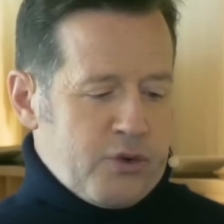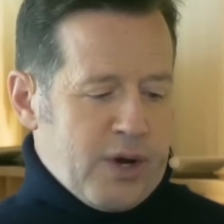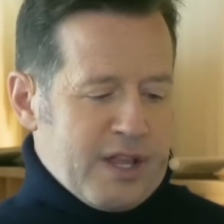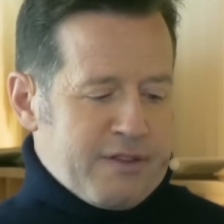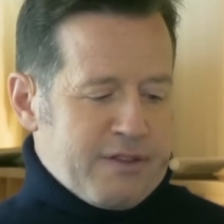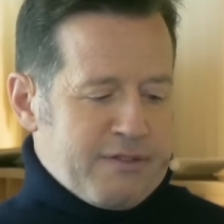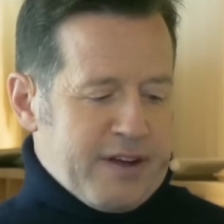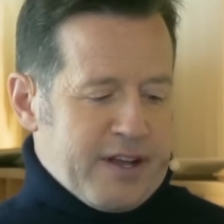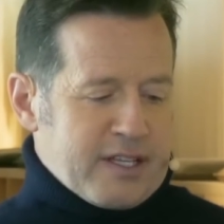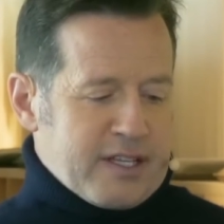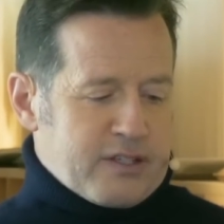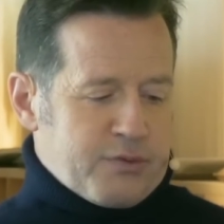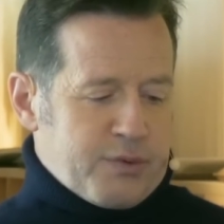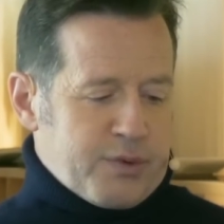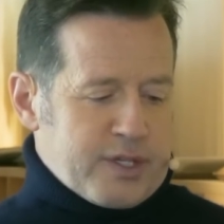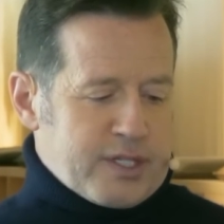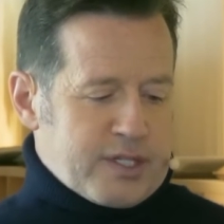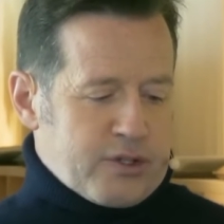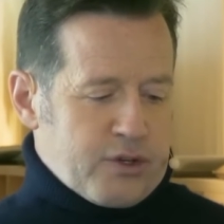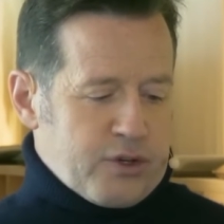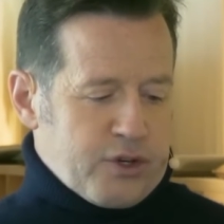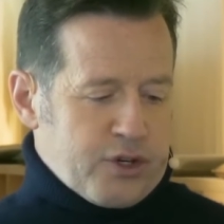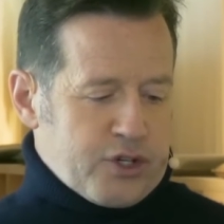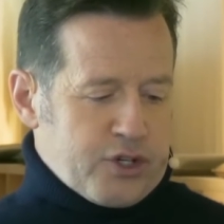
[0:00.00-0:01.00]
a new advanced
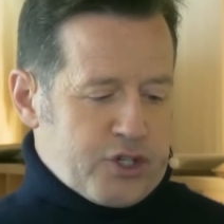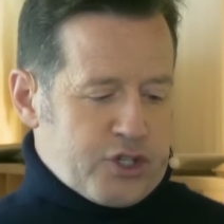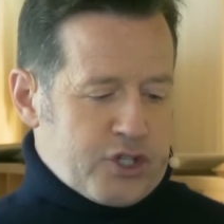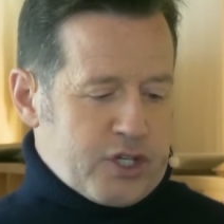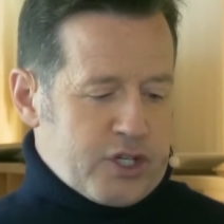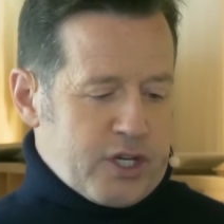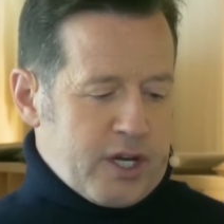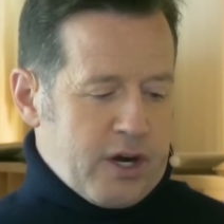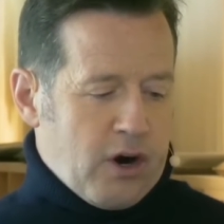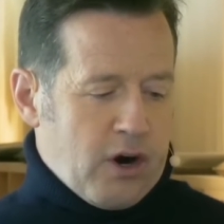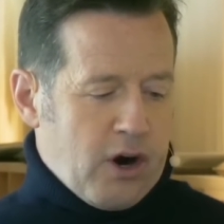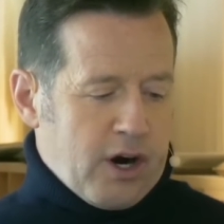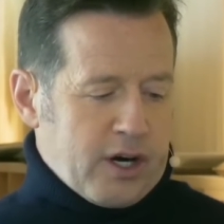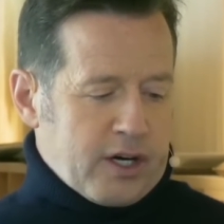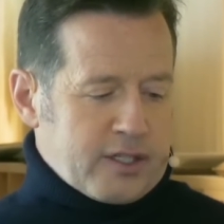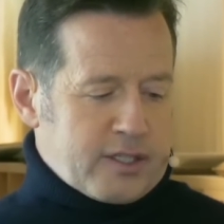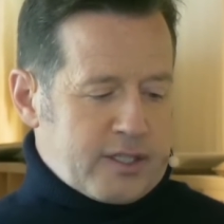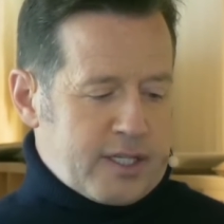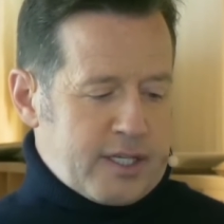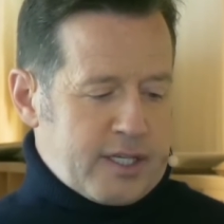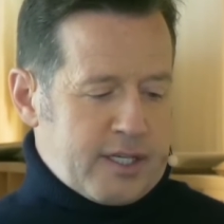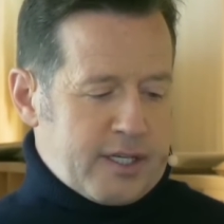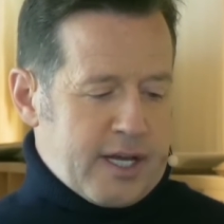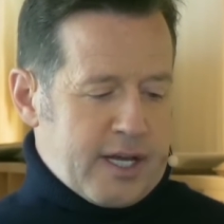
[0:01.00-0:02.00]
research
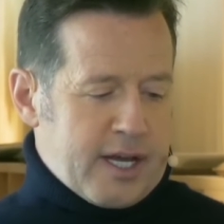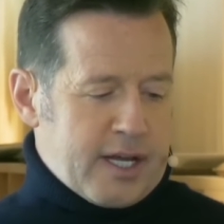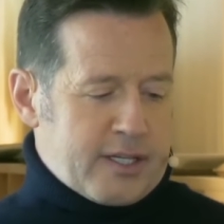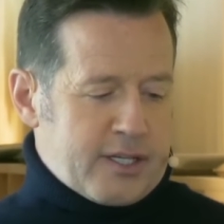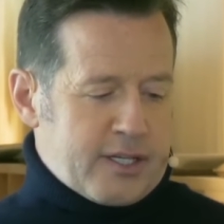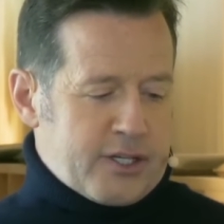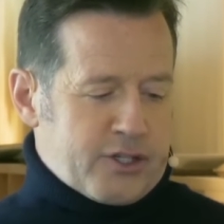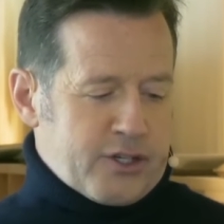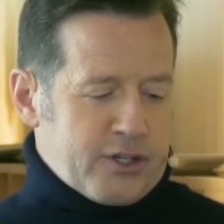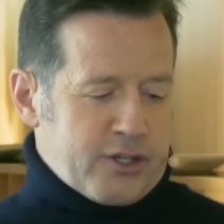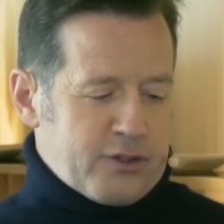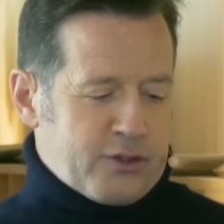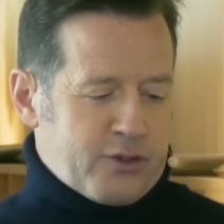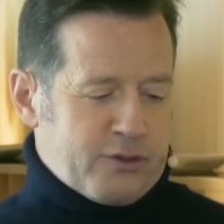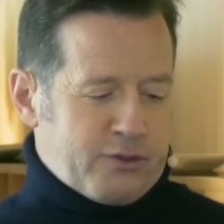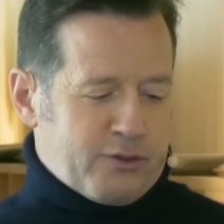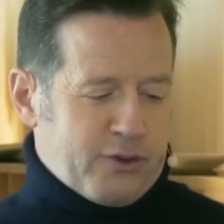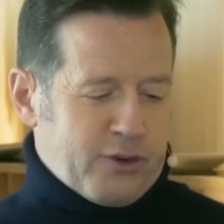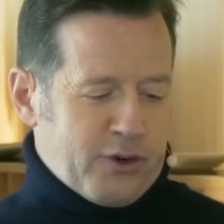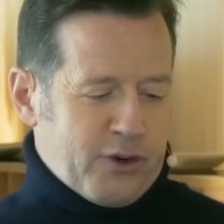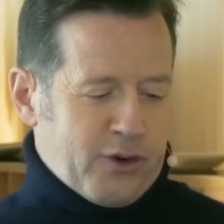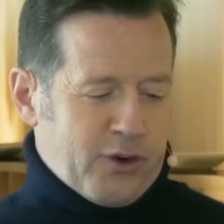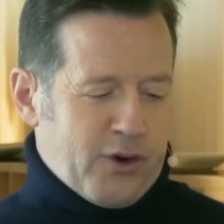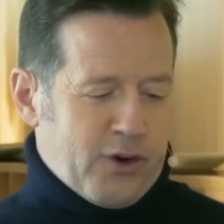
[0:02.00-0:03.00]
RD edition to
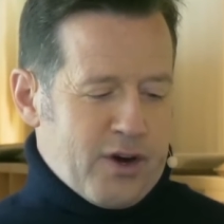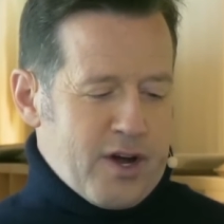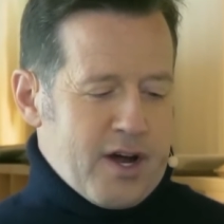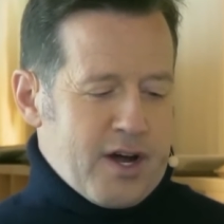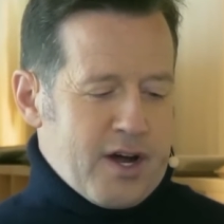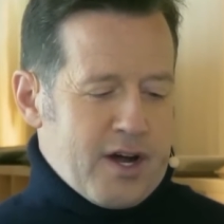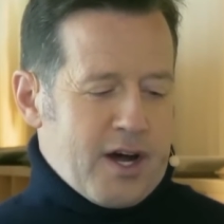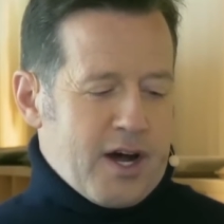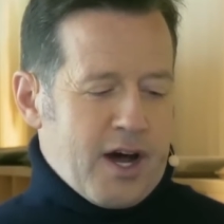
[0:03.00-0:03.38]
follow